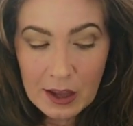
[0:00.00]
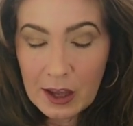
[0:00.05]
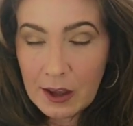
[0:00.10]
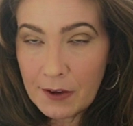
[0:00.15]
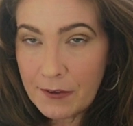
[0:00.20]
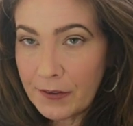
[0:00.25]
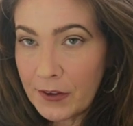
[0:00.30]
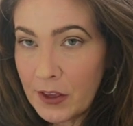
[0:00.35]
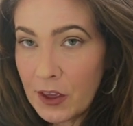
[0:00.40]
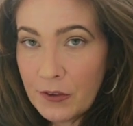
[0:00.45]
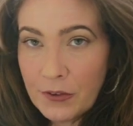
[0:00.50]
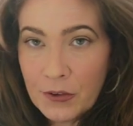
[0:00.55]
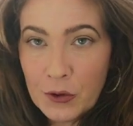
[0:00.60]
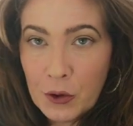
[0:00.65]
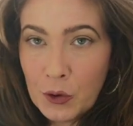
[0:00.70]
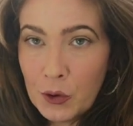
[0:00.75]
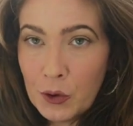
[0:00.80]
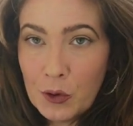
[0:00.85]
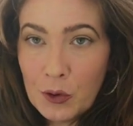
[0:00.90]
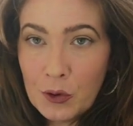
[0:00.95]
If
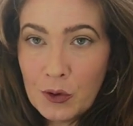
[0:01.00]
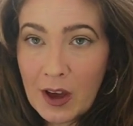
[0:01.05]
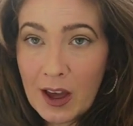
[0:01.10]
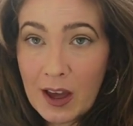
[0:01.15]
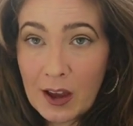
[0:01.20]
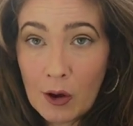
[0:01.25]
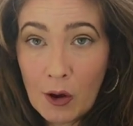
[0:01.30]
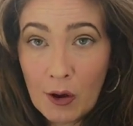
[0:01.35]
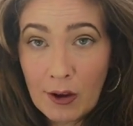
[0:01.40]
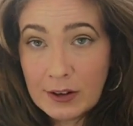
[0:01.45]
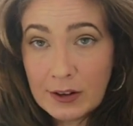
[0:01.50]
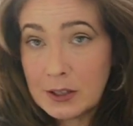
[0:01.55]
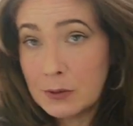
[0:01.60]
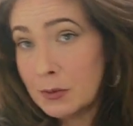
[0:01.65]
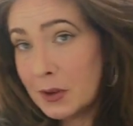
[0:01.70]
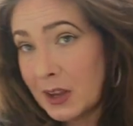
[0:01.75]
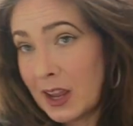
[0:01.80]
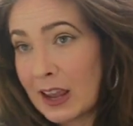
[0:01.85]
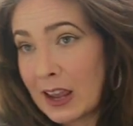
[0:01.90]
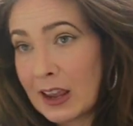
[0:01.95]
you are going to
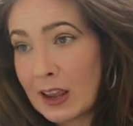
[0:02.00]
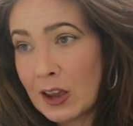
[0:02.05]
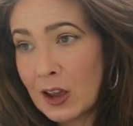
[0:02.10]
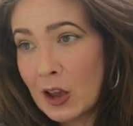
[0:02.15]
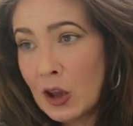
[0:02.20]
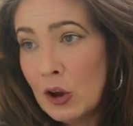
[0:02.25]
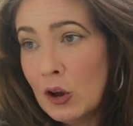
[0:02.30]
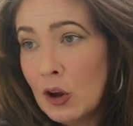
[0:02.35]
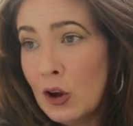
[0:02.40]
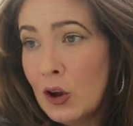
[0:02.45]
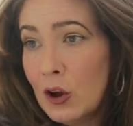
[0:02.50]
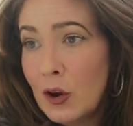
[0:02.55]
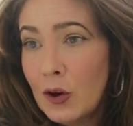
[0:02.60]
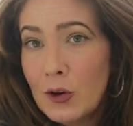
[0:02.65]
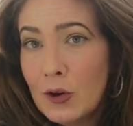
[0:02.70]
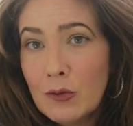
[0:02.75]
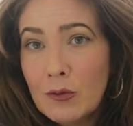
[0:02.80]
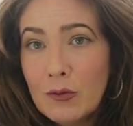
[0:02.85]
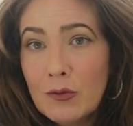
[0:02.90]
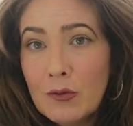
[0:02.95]
be
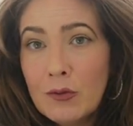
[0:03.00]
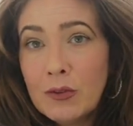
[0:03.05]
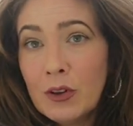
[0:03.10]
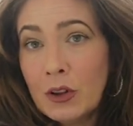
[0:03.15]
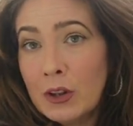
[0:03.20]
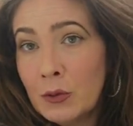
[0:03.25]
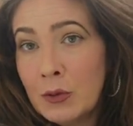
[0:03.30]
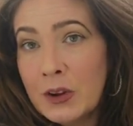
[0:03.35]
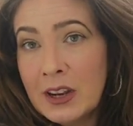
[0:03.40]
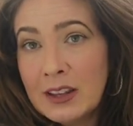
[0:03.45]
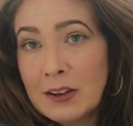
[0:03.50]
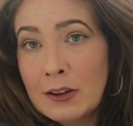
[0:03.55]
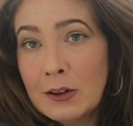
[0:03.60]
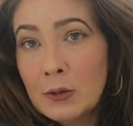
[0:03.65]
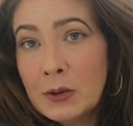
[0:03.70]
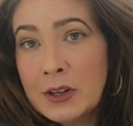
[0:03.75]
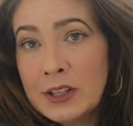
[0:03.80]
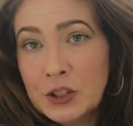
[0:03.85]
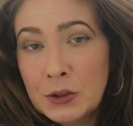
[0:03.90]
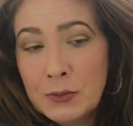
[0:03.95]
following the
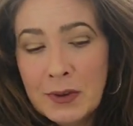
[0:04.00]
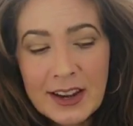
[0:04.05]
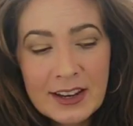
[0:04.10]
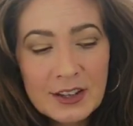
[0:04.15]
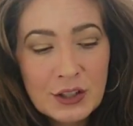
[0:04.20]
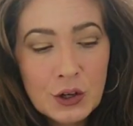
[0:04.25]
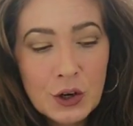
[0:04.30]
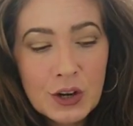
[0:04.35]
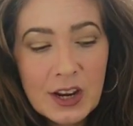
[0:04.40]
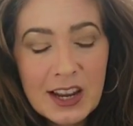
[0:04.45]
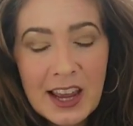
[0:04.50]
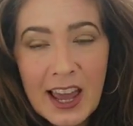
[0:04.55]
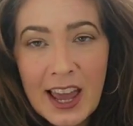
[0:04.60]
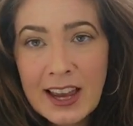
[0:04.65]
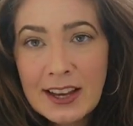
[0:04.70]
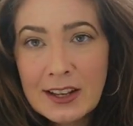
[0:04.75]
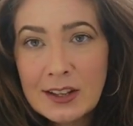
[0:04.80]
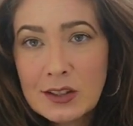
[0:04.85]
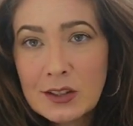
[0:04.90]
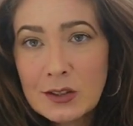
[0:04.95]
Luigi Mangione
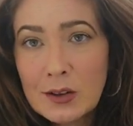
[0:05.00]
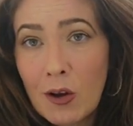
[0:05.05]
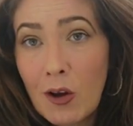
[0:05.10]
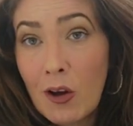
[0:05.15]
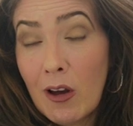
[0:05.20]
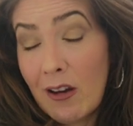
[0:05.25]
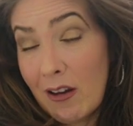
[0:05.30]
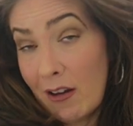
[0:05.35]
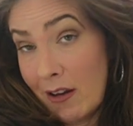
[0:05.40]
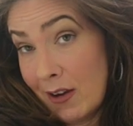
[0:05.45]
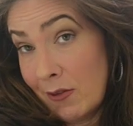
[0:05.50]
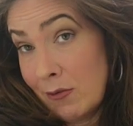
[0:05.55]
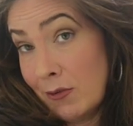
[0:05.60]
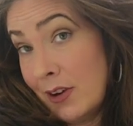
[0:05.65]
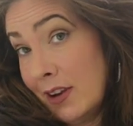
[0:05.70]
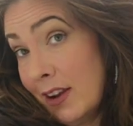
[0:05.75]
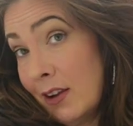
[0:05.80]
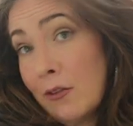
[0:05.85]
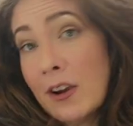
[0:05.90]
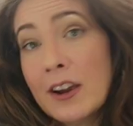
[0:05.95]
case, I
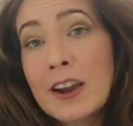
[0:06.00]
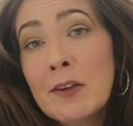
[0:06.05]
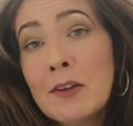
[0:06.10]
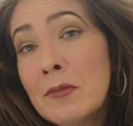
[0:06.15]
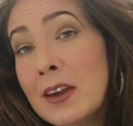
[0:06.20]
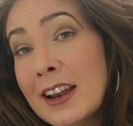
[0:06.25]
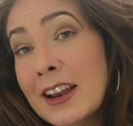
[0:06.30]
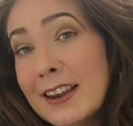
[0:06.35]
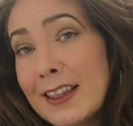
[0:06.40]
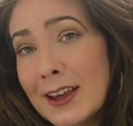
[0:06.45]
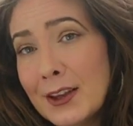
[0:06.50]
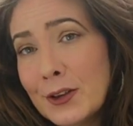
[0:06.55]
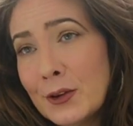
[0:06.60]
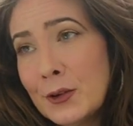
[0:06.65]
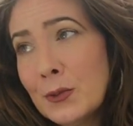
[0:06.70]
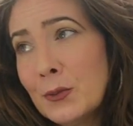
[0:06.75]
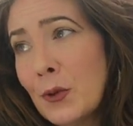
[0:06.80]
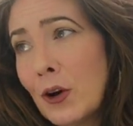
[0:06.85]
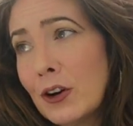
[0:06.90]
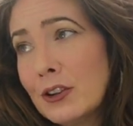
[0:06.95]
really recommend that
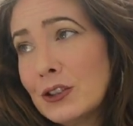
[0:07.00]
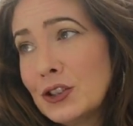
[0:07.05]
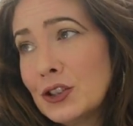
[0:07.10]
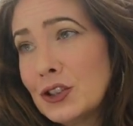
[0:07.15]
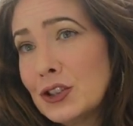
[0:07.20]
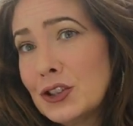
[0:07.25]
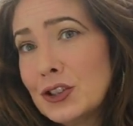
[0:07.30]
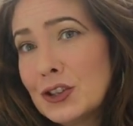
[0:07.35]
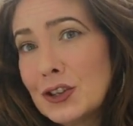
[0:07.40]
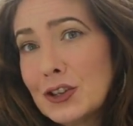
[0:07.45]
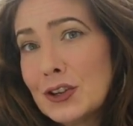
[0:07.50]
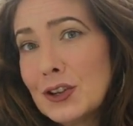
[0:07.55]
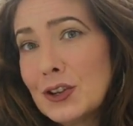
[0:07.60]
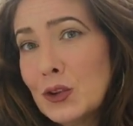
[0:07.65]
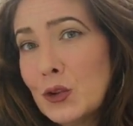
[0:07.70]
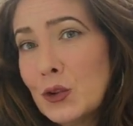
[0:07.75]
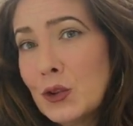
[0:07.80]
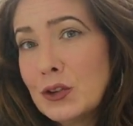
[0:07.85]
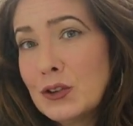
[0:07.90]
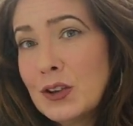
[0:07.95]
you watch
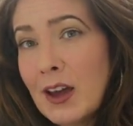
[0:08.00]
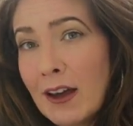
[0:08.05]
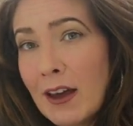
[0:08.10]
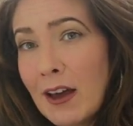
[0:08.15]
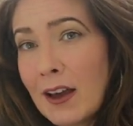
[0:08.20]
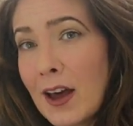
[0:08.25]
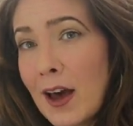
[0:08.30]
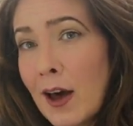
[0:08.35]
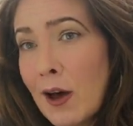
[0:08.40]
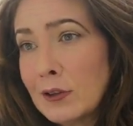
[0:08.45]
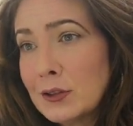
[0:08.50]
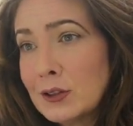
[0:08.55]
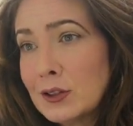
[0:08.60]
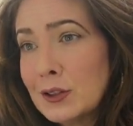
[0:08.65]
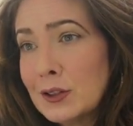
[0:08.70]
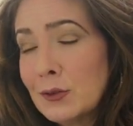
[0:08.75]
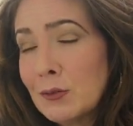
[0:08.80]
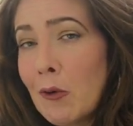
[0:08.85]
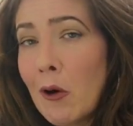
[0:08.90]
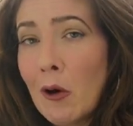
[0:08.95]
the Tucker
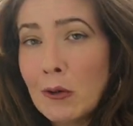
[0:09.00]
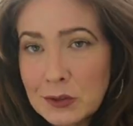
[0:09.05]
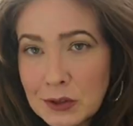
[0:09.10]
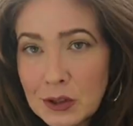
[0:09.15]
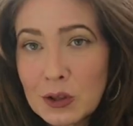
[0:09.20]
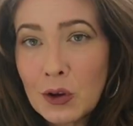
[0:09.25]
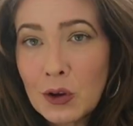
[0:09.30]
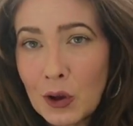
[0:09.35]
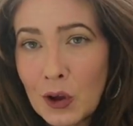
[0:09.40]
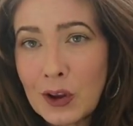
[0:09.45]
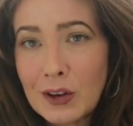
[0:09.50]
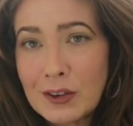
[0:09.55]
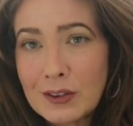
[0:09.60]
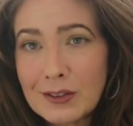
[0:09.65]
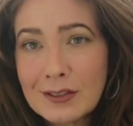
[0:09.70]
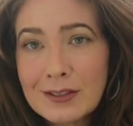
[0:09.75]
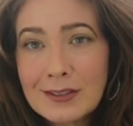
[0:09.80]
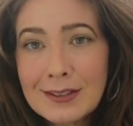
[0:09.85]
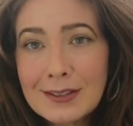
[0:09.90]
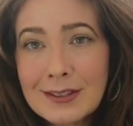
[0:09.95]
Carlson Walter
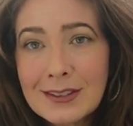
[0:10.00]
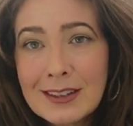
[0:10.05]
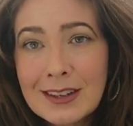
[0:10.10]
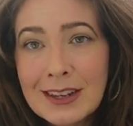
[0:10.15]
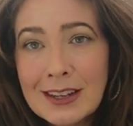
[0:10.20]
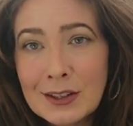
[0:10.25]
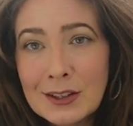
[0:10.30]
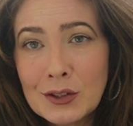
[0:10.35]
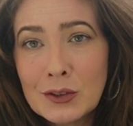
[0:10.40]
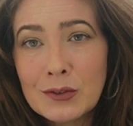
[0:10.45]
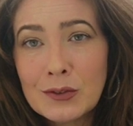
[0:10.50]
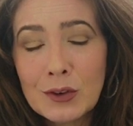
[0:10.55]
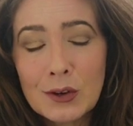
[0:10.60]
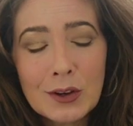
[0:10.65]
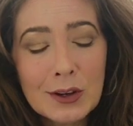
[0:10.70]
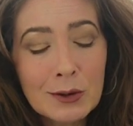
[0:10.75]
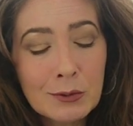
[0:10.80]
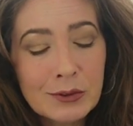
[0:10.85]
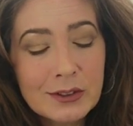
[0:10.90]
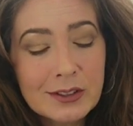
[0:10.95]
Kirn
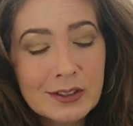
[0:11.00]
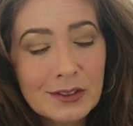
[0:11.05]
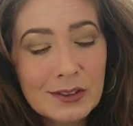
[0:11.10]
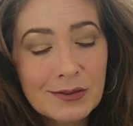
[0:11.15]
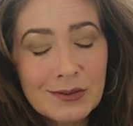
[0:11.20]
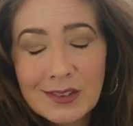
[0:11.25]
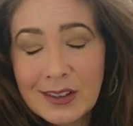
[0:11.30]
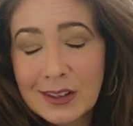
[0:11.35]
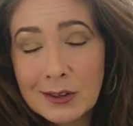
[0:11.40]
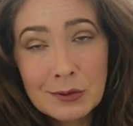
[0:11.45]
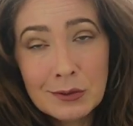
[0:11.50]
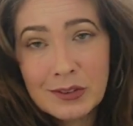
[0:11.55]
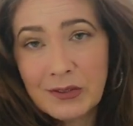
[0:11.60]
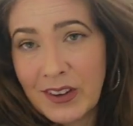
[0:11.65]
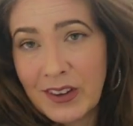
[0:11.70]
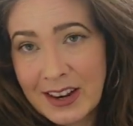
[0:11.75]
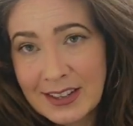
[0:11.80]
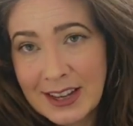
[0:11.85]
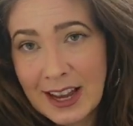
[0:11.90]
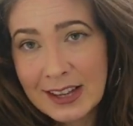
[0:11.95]
interview. It was
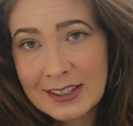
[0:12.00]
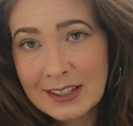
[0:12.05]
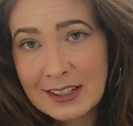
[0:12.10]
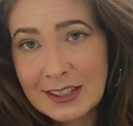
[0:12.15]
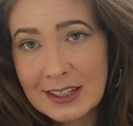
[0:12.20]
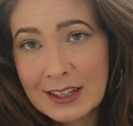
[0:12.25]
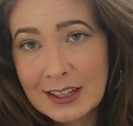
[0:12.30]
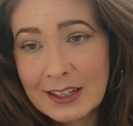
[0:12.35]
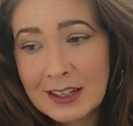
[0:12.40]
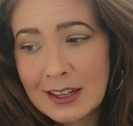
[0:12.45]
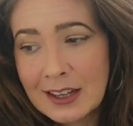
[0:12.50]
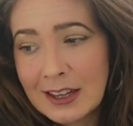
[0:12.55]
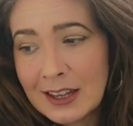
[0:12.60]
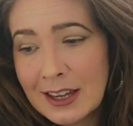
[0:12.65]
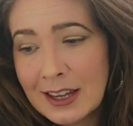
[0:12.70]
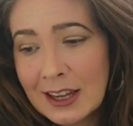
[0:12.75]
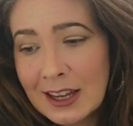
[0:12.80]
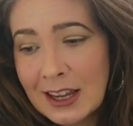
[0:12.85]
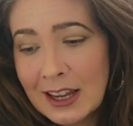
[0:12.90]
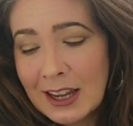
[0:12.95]
fantastic.
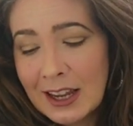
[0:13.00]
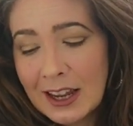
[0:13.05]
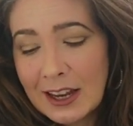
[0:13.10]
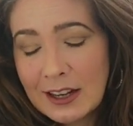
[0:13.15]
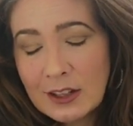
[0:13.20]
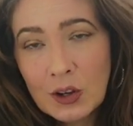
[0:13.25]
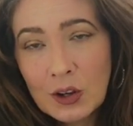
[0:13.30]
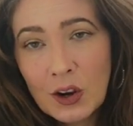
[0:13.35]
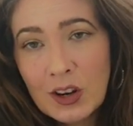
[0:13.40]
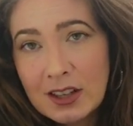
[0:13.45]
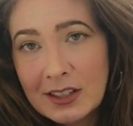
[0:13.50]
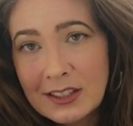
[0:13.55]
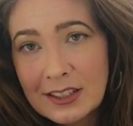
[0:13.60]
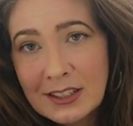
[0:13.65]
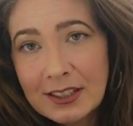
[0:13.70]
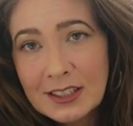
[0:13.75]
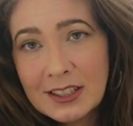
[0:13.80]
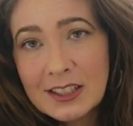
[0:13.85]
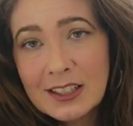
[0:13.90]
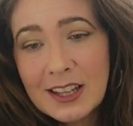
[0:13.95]
And don't
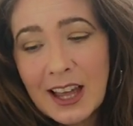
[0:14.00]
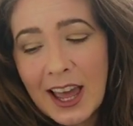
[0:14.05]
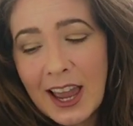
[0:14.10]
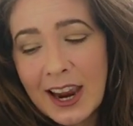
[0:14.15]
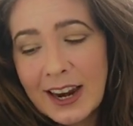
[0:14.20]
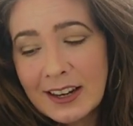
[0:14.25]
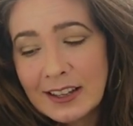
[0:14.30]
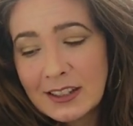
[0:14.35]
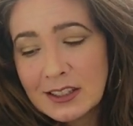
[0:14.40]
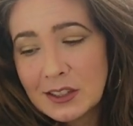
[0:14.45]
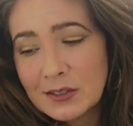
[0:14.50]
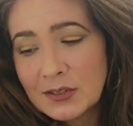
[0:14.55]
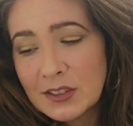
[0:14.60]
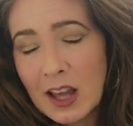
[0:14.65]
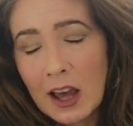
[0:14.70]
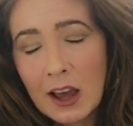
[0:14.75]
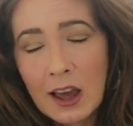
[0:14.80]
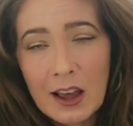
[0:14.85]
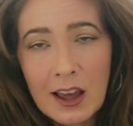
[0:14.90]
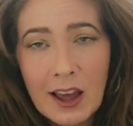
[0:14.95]
listen to the haters of
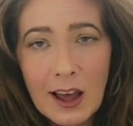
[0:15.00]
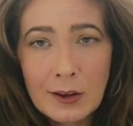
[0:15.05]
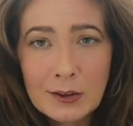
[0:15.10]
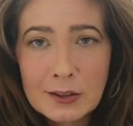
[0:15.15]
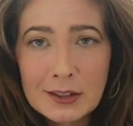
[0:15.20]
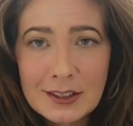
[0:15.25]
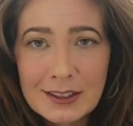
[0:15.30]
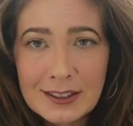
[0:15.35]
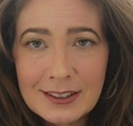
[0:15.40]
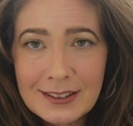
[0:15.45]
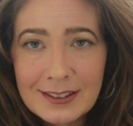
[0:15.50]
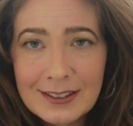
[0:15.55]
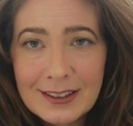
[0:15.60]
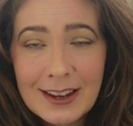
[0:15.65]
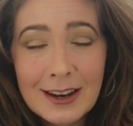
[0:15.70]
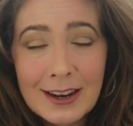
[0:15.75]
Tucker Carlson.